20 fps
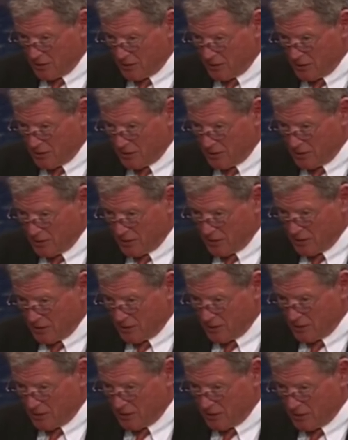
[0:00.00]
a
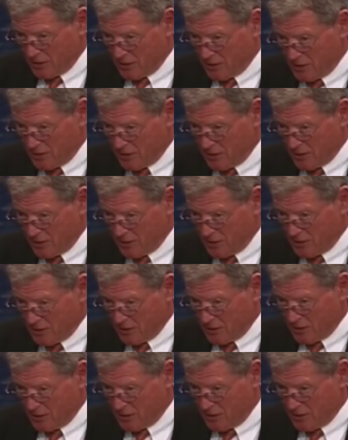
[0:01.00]
snowball
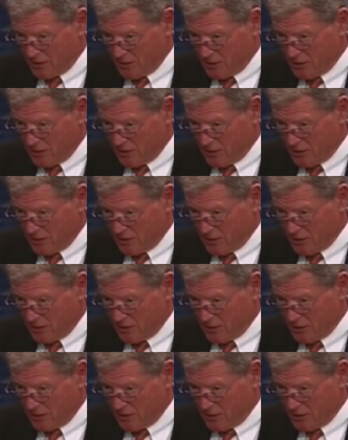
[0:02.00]
into the